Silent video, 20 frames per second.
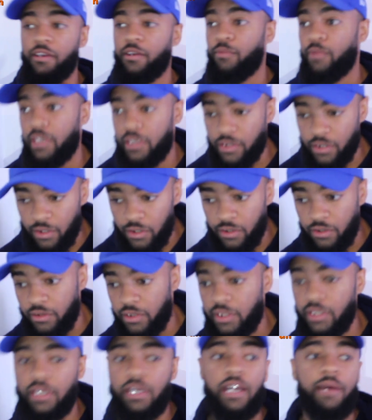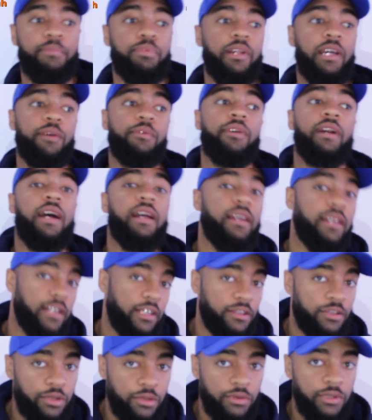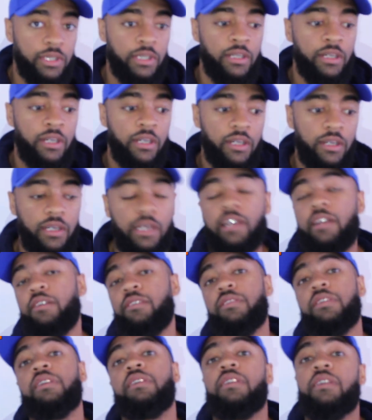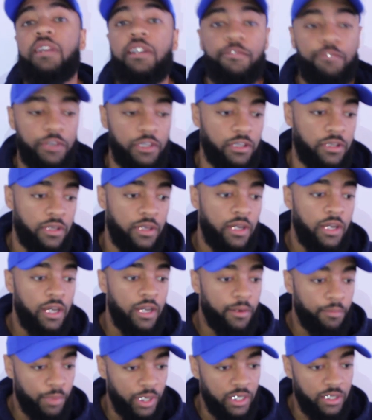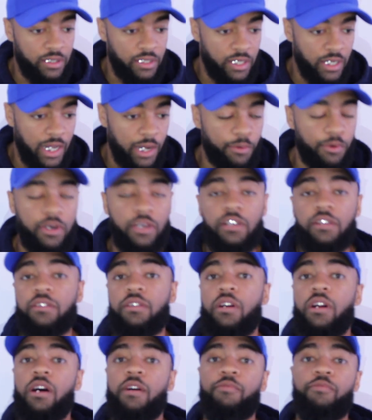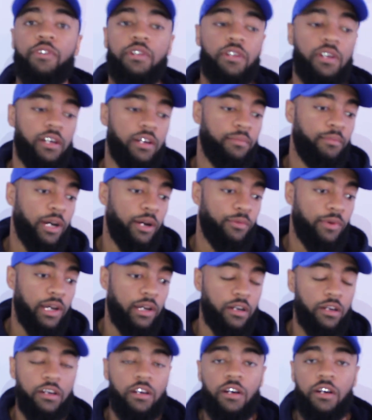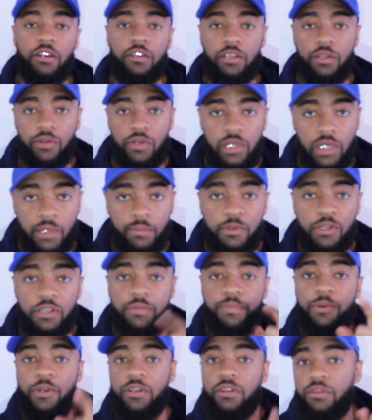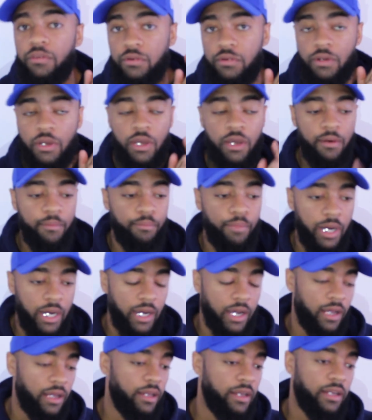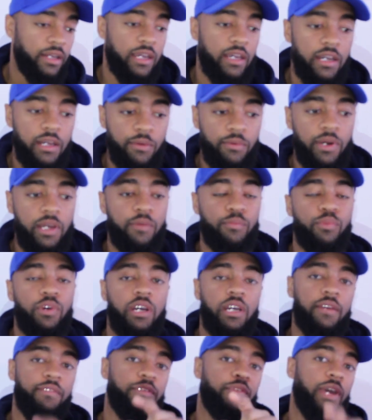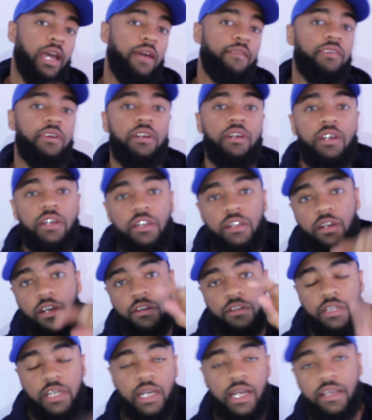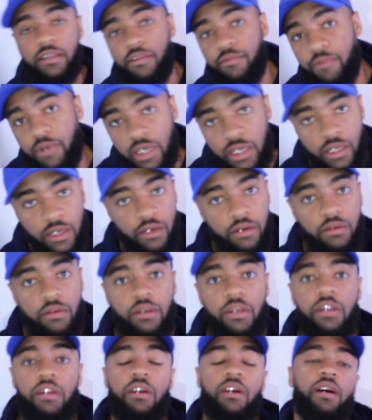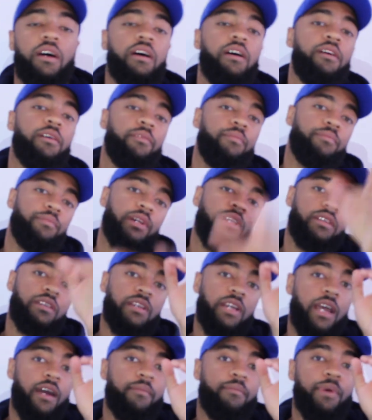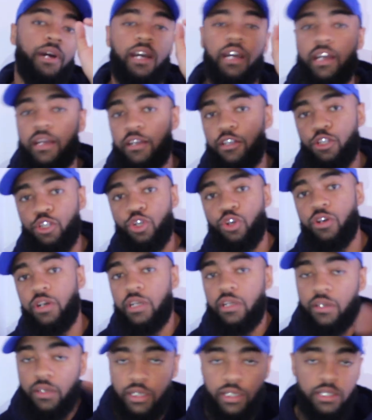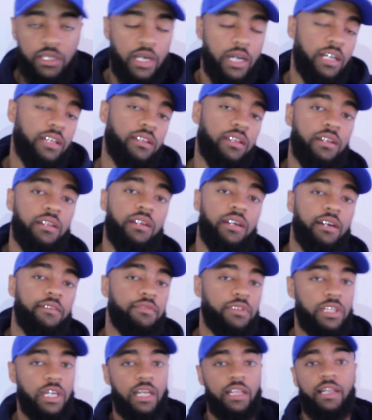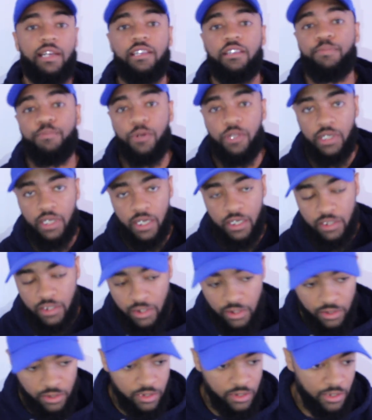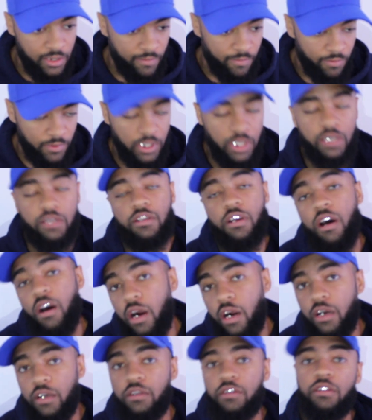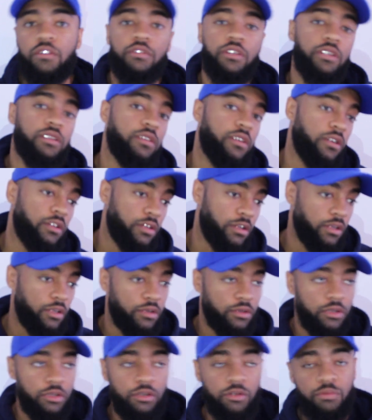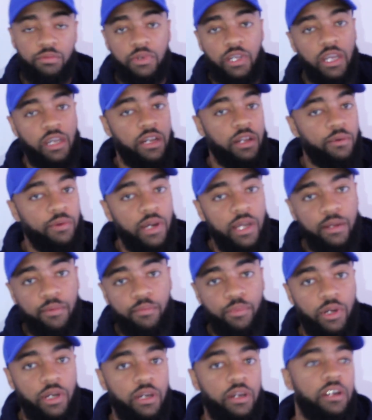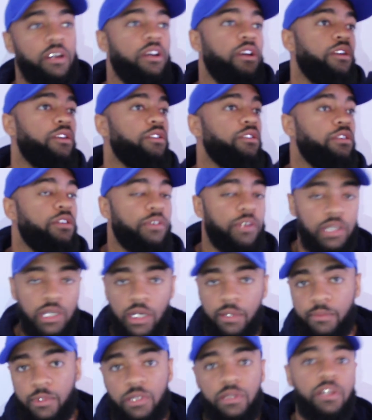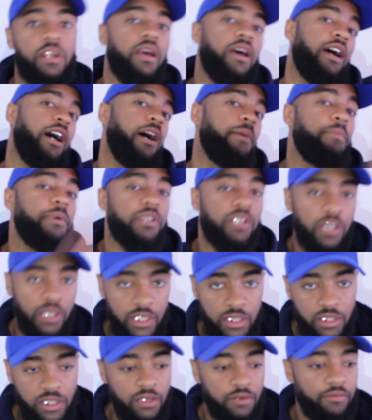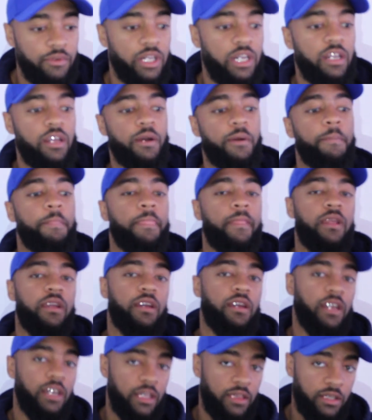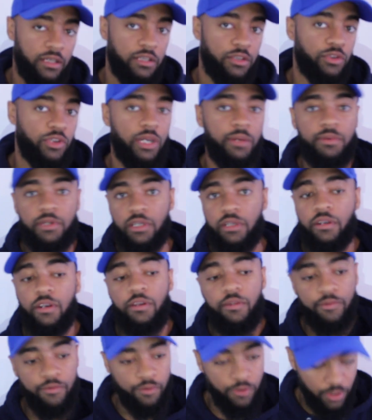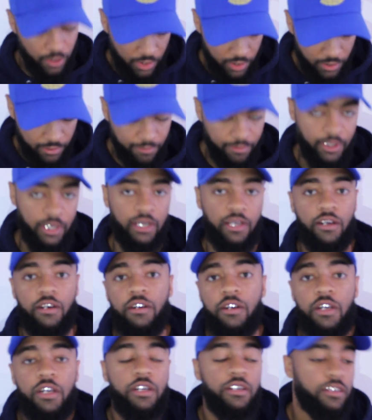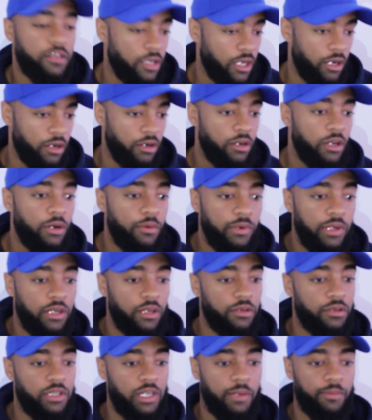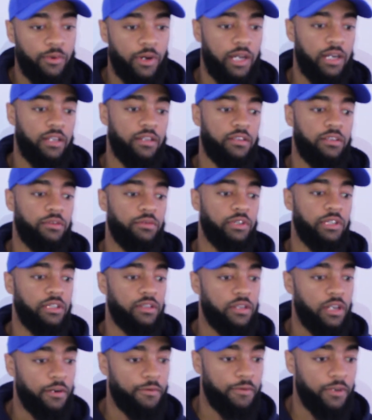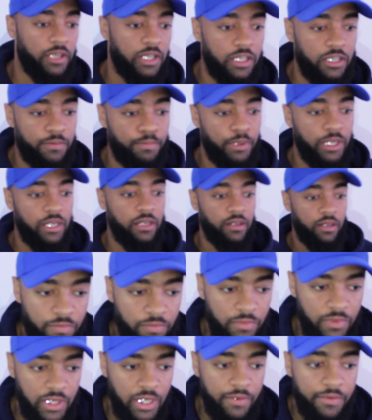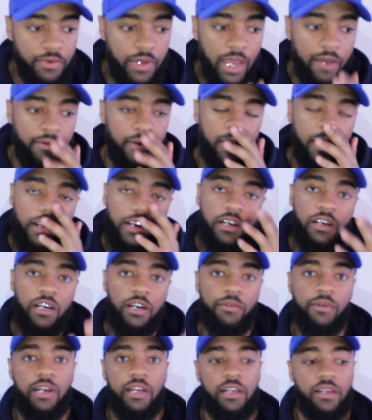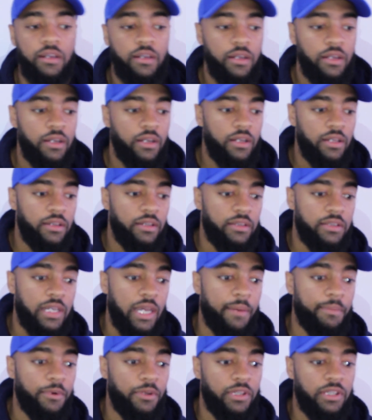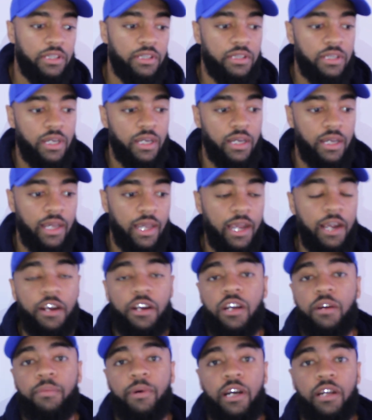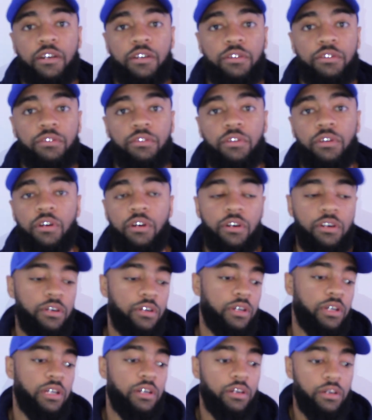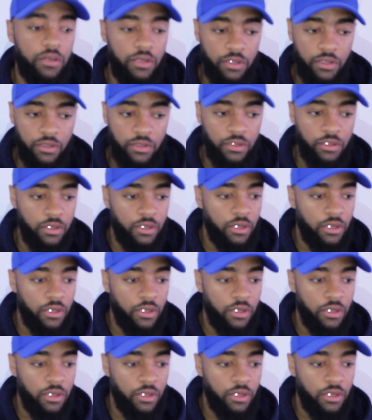the original, and then I play what I did to it, and you'll see the difference. But today we're going to start off with my record called Doing Numbers, produced by Kenny Wayne, bruh. If you haven't, go check out the video. It's shot by Jordan and Jonathan of Say Less Productions. It's hard, so just search on YouTube, Kenny Wayne, bruh, Doing Numbers. I'll put the link to the video in the description for this video. So we're gonna jump right into it. So for this beat, if you haven't heard it already, the sample is Erykah Badu, On and On,